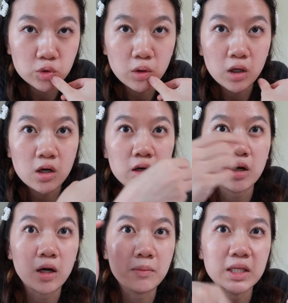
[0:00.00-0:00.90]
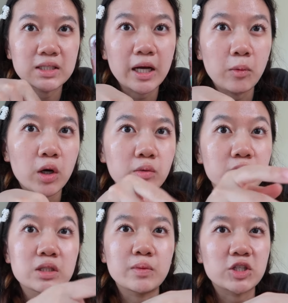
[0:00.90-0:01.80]
who are in Taiwan
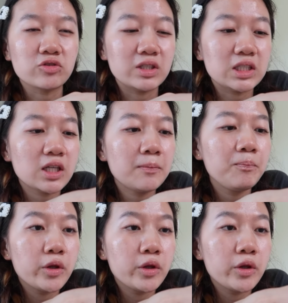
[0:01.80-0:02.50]
with a special visa.